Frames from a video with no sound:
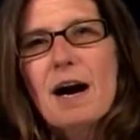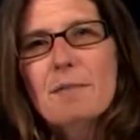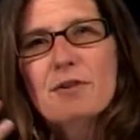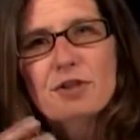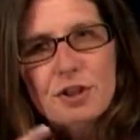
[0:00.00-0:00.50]

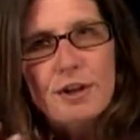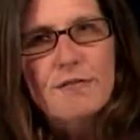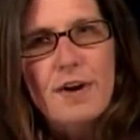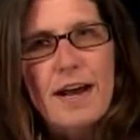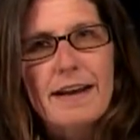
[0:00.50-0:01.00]
You should have
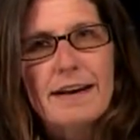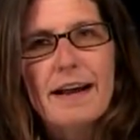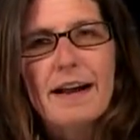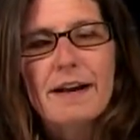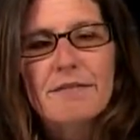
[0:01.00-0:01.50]
read
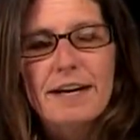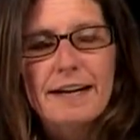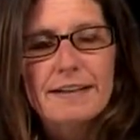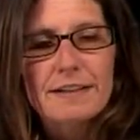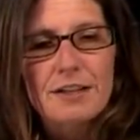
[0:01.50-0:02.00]
a
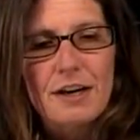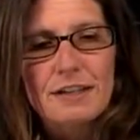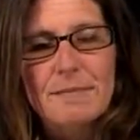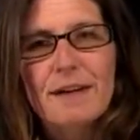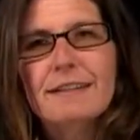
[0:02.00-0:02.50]
reading that talked
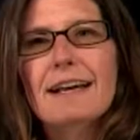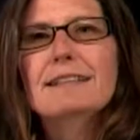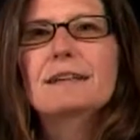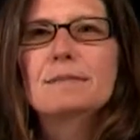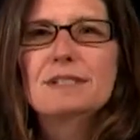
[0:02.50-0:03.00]
about the
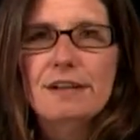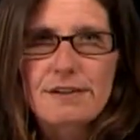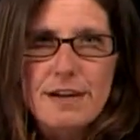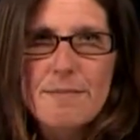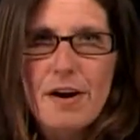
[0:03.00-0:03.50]

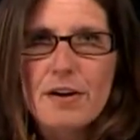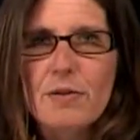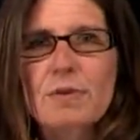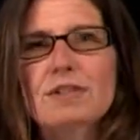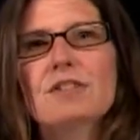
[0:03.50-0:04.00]
SMCRE model,
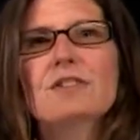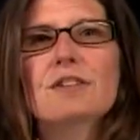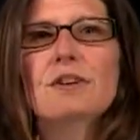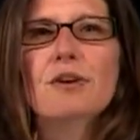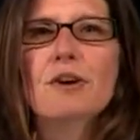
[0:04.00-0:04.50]
which is
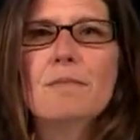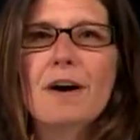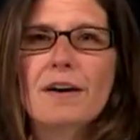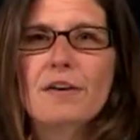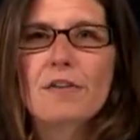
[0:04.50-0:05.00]
the current
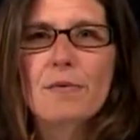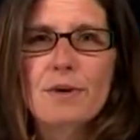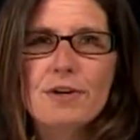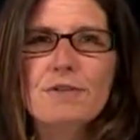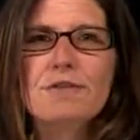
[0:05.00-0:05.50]
model that
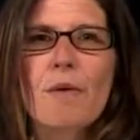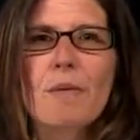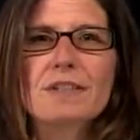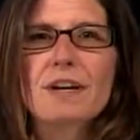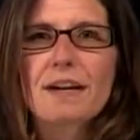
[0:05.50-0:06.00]
we use when
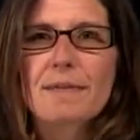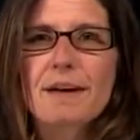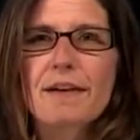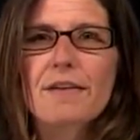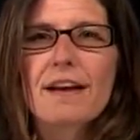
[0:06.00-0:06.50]
we talk
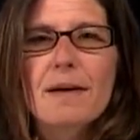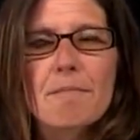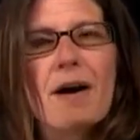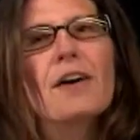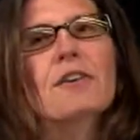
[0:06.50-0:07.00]
about
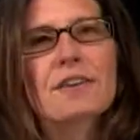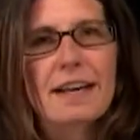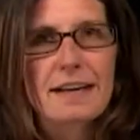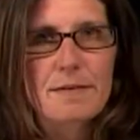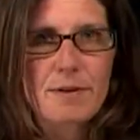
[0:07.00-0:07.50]
modern
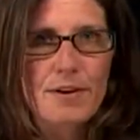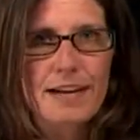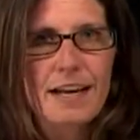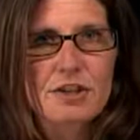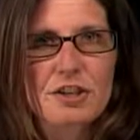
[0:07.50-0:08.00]
day
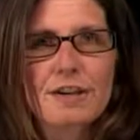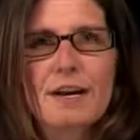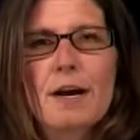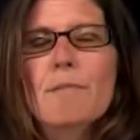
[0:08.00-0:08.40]
communication.